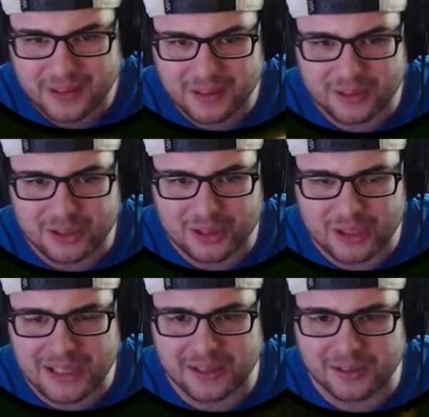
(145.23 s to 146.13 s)

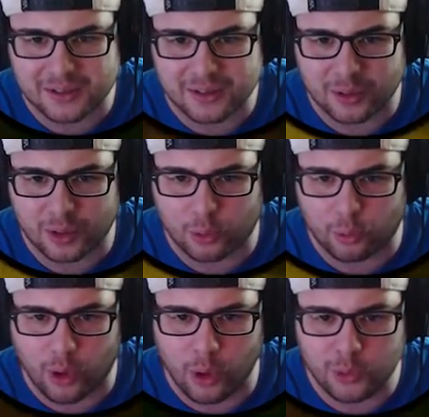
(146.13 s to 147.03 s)
Jeez, you're
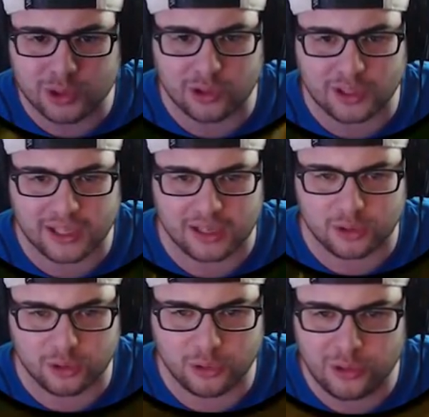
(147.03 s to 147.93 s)
gross looking,
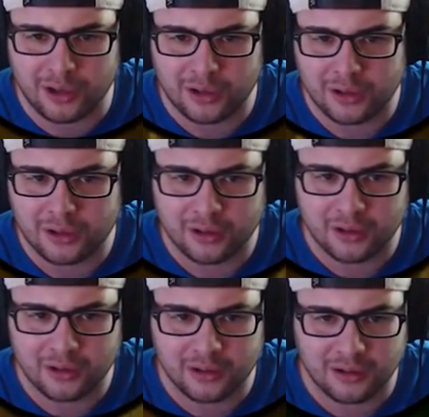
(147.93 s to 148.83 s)
dude.
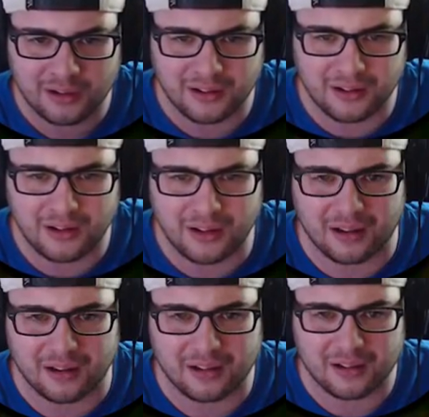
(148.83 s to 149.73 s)

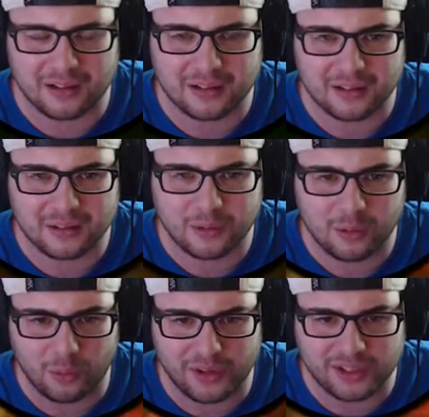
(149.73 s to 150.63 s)

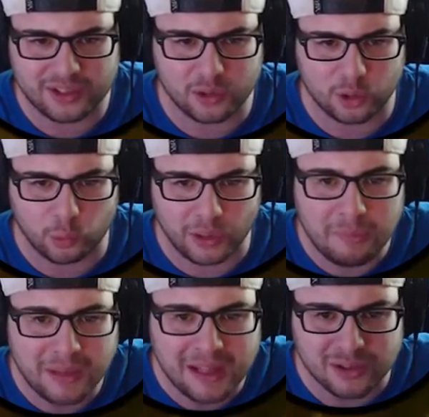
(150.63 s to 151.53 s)
Ugh. is this, little
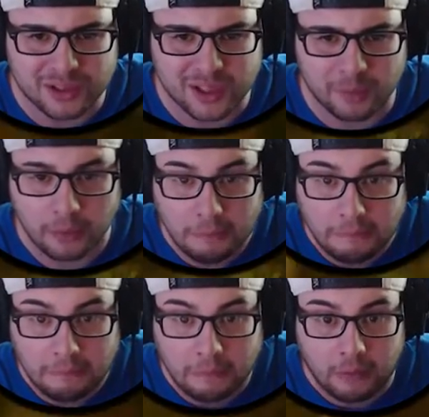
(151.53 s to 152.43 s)
gremlins or something?
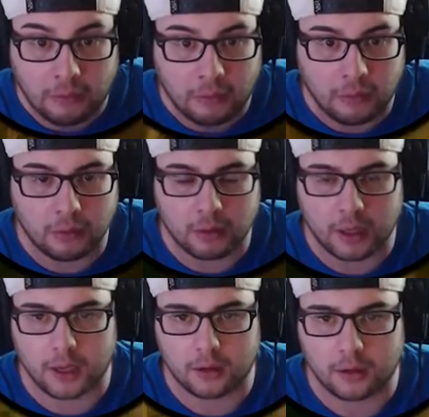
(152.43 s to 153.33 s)

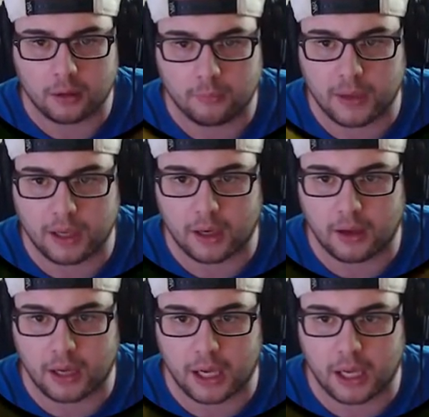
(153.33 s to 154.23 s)
Okay. Man,
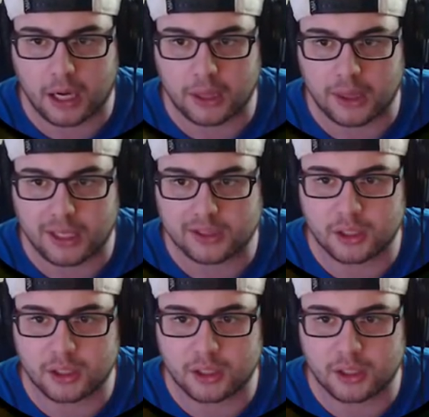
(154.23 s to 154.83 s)
I, I, I think it's gonna